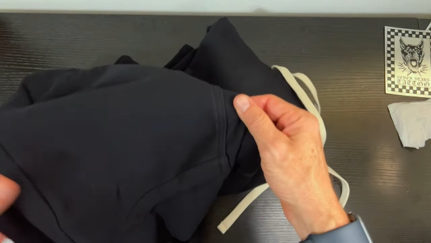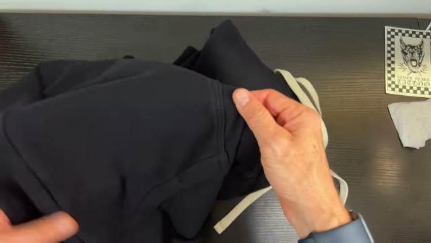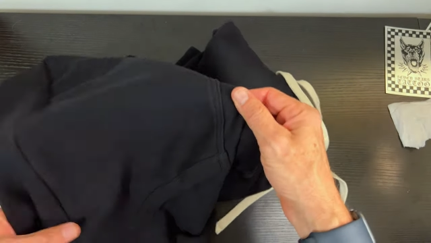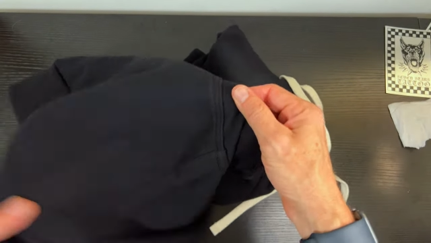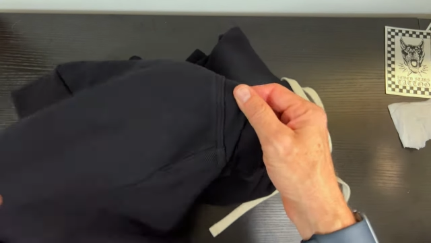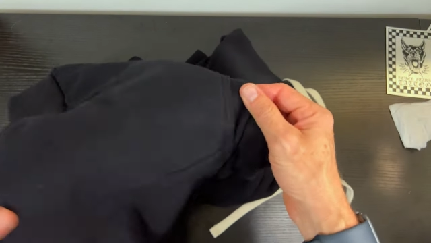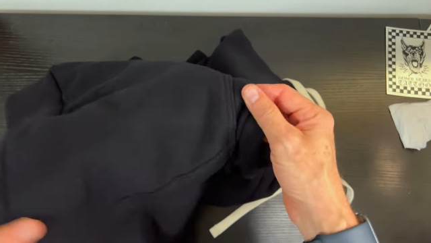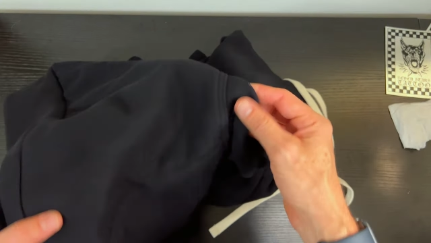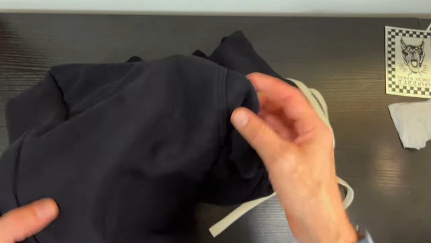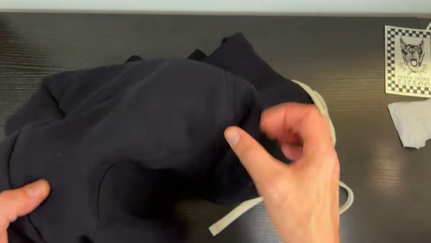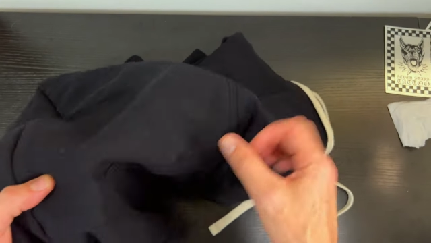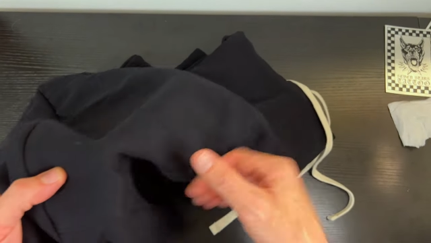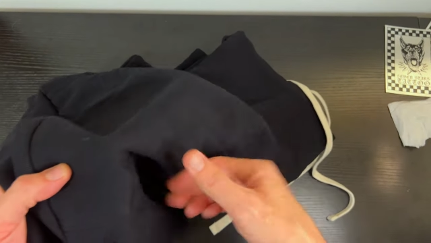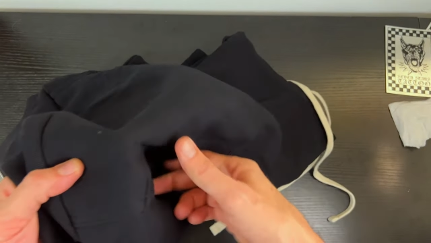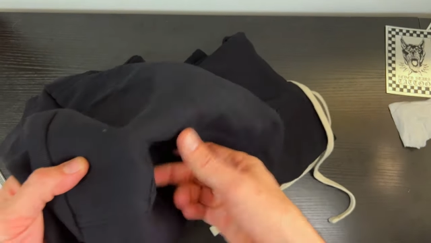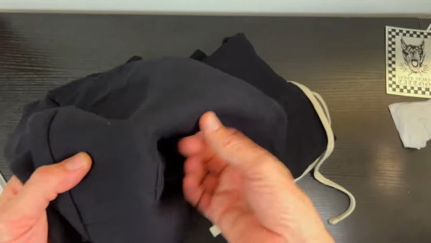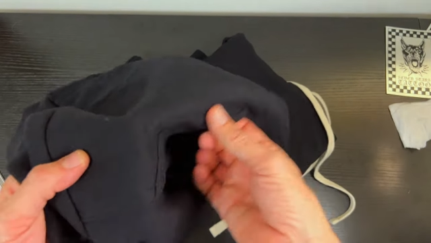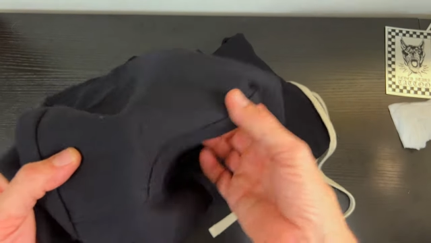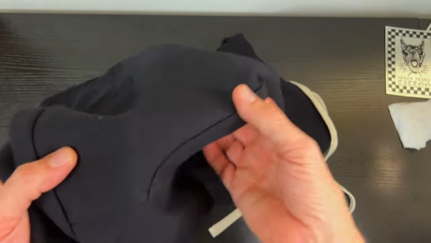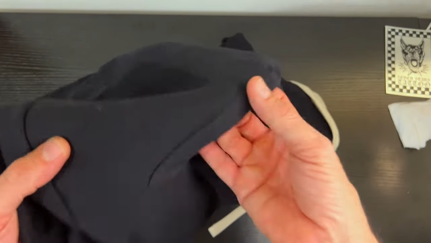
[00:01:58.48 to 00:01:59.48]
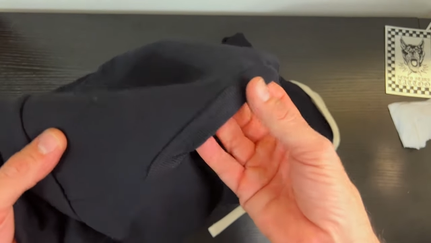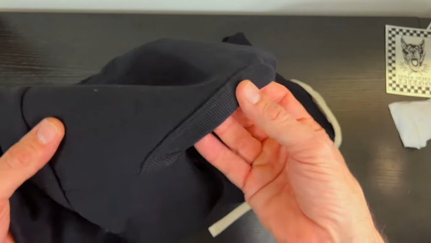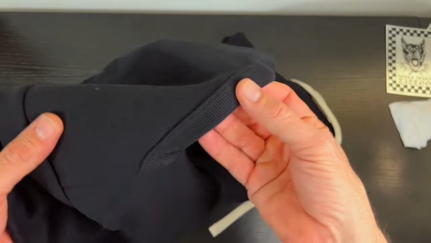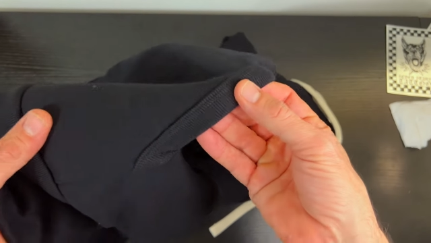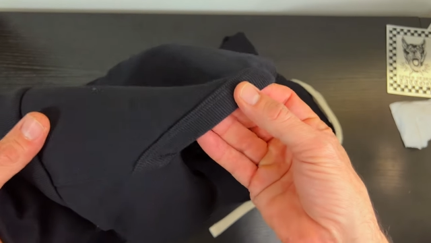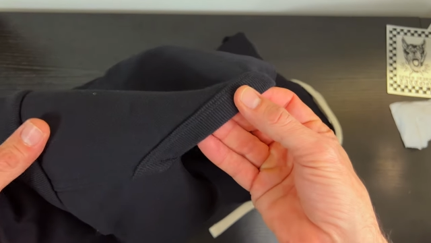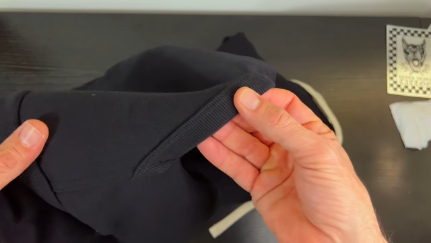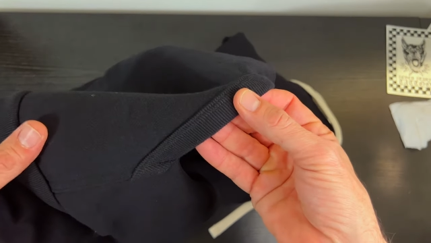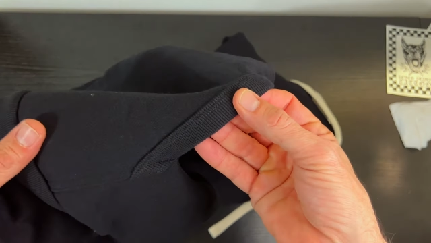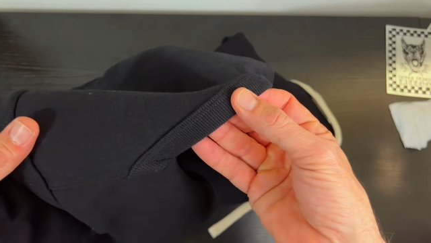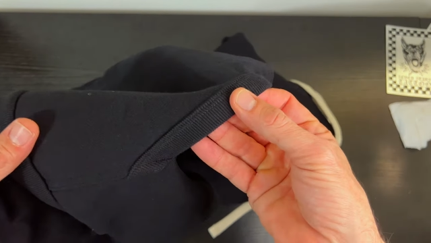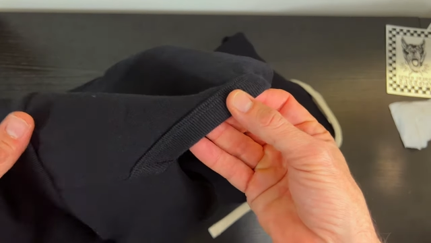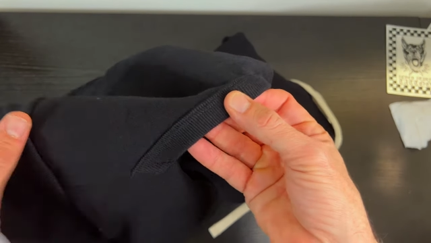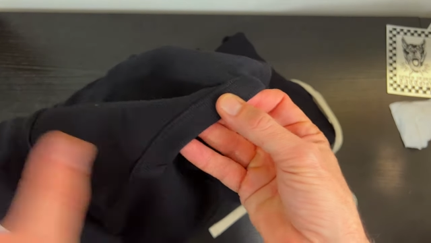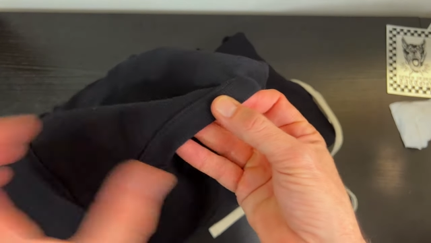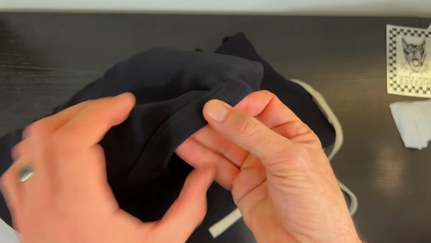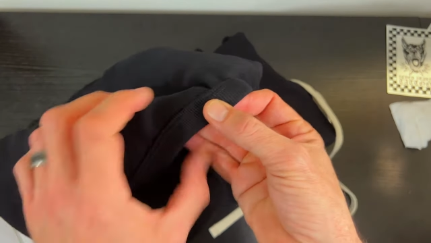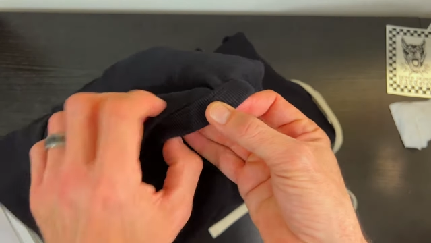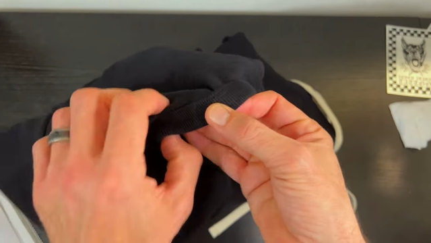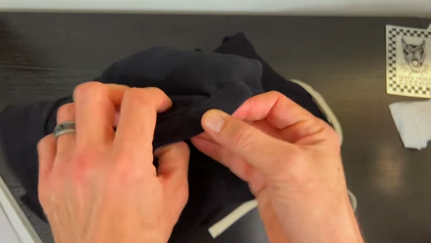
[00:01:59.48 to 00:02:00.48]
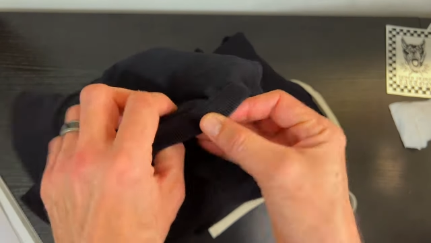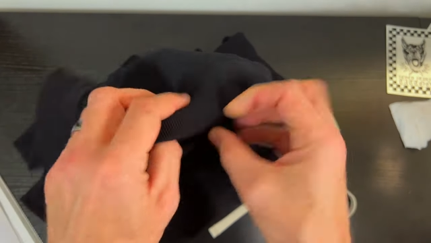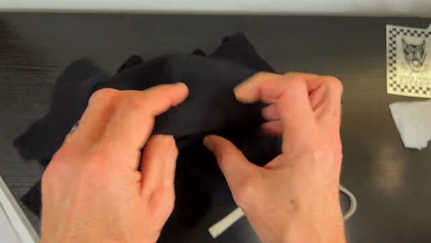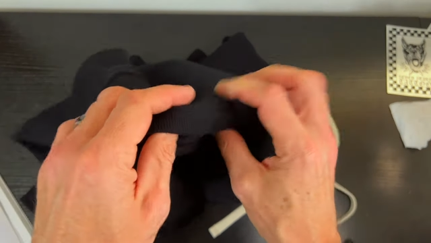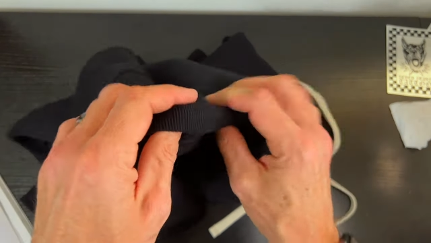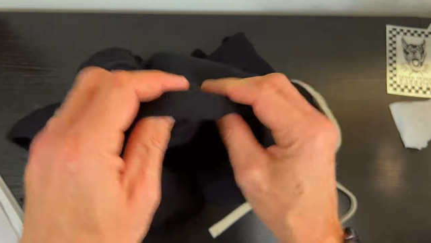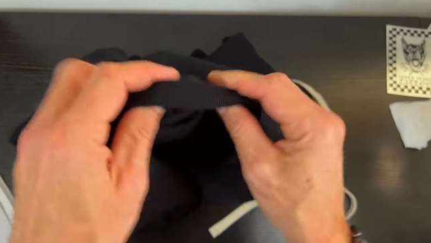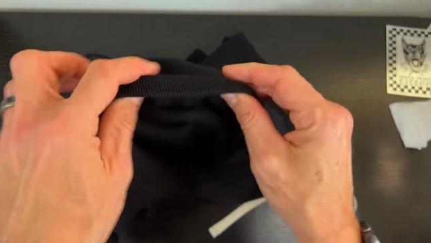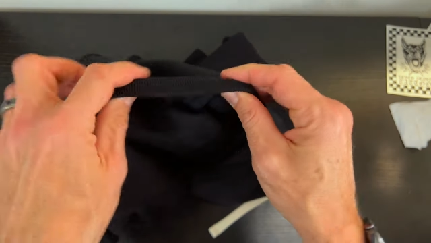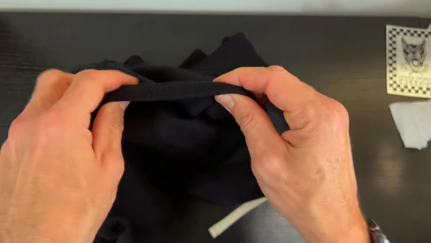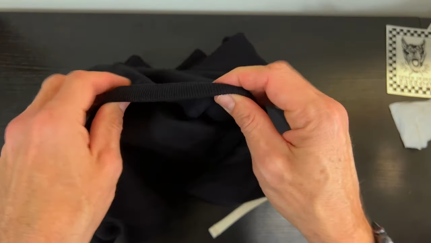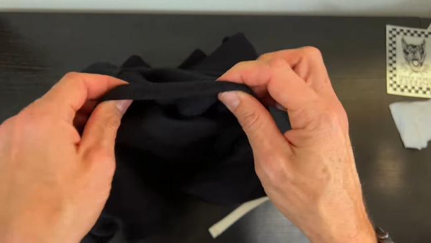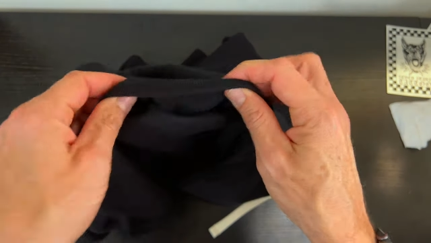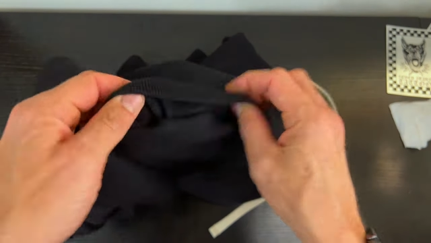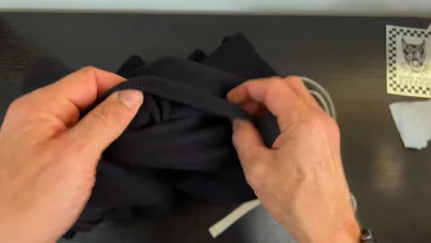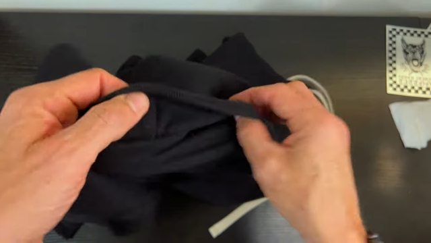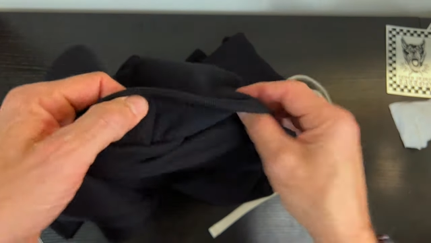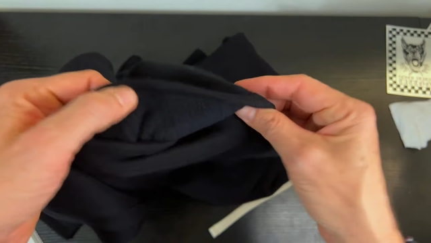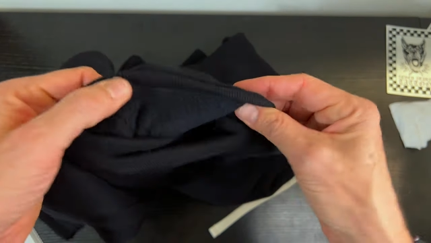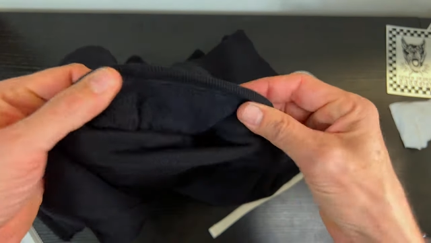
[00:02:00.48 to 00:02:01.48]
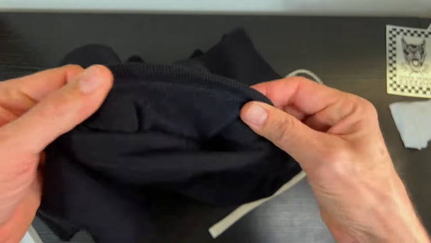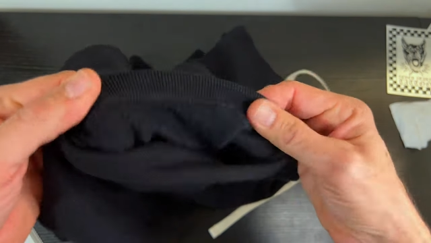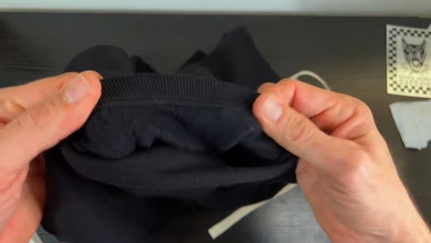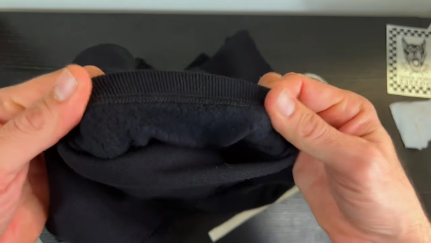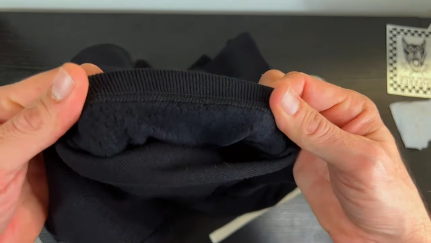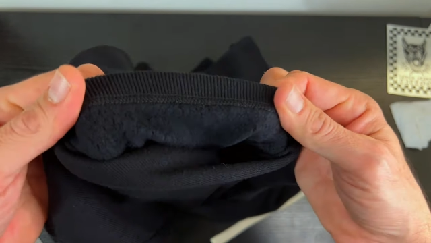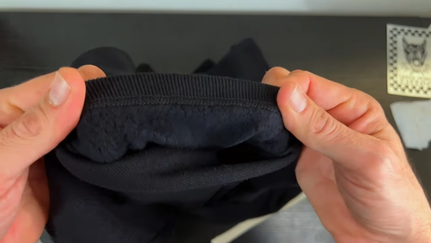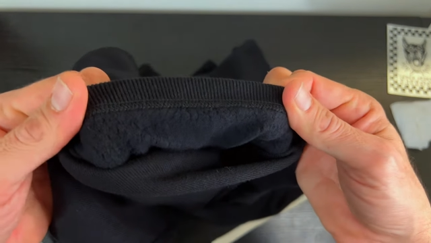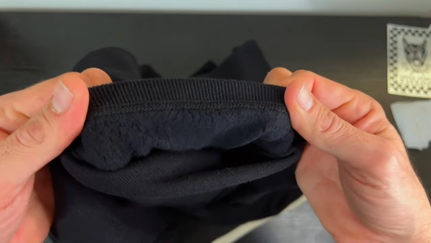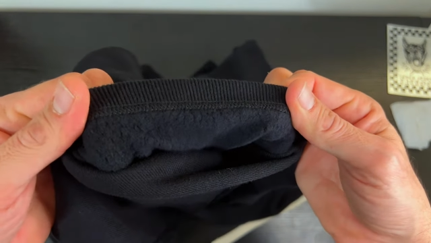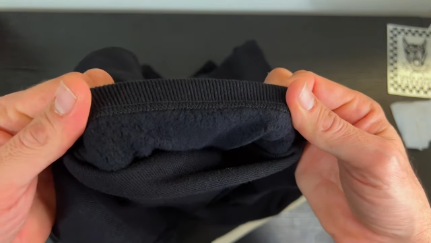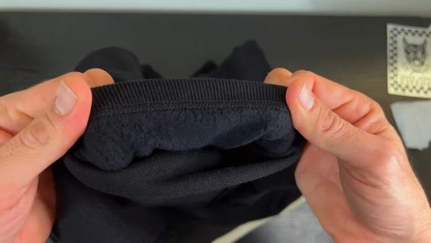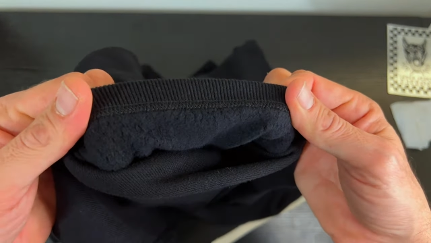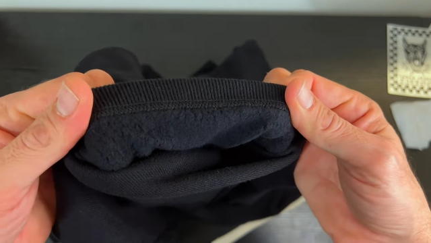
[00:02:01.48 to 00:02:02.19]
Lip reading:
Nobody's mouth can be seen.